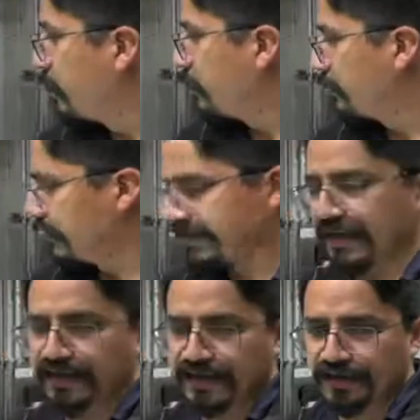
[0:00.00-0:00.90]
this
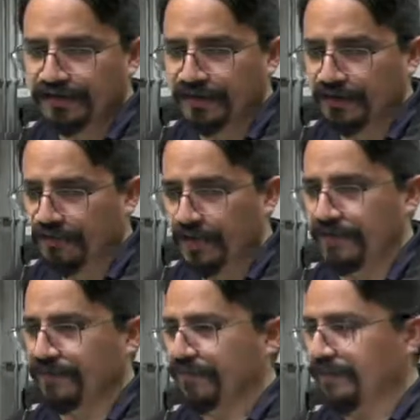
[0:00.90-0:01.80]
generator is going to run,
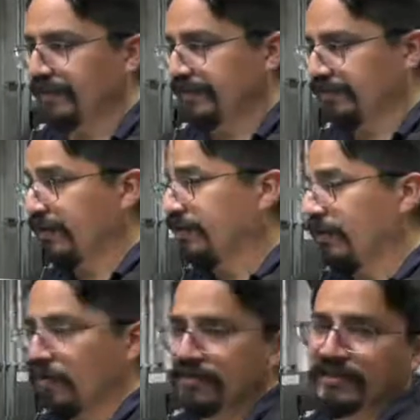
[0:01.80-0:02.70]
it's going to
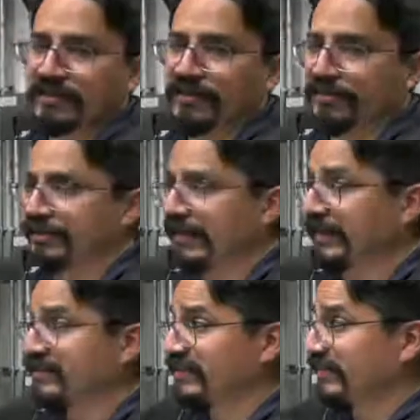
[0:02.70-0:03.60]
close and
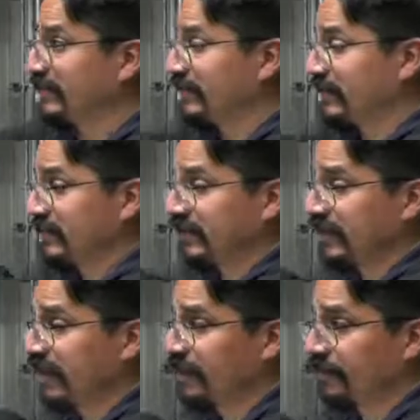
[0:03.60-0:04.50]
energize this
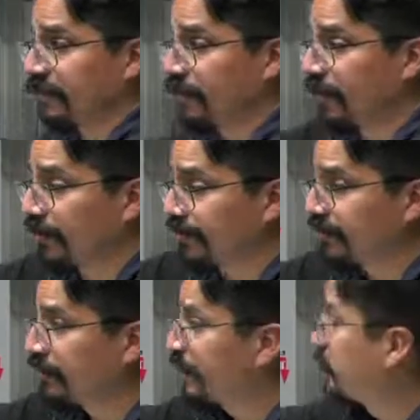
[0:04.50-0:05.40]
side of the bus,
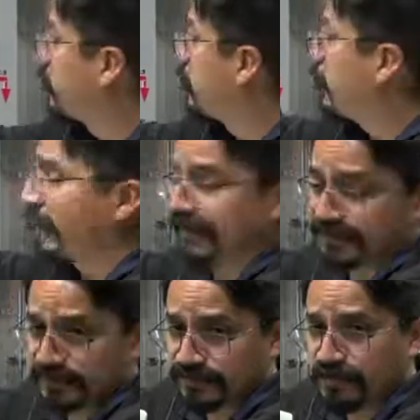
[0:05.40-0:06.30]
and
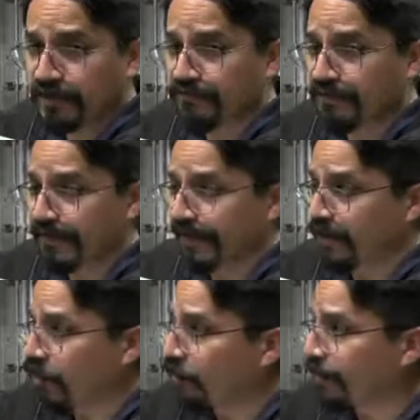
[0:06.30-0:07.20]
this is going to remain
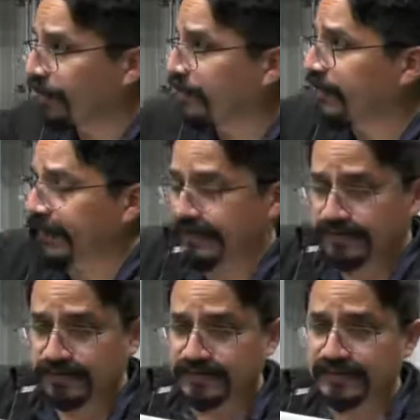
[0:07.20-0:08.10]
open,
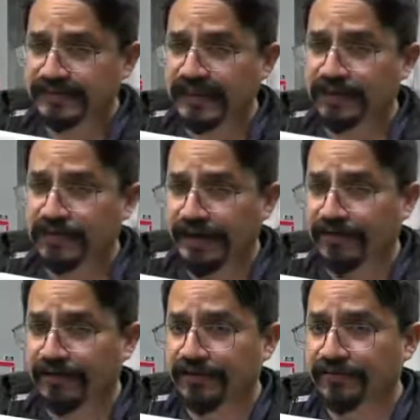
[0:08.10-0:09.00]
and the
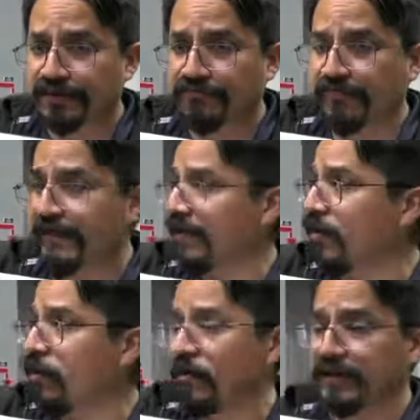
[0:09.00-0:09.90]
tiebreaker is going to remain
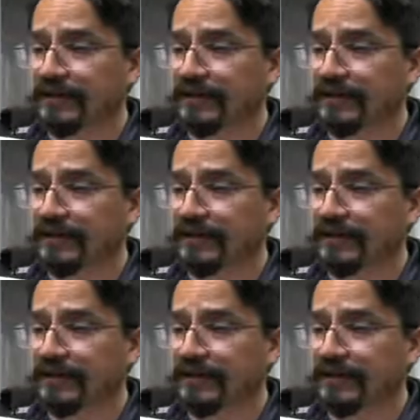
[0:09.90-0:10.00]
open.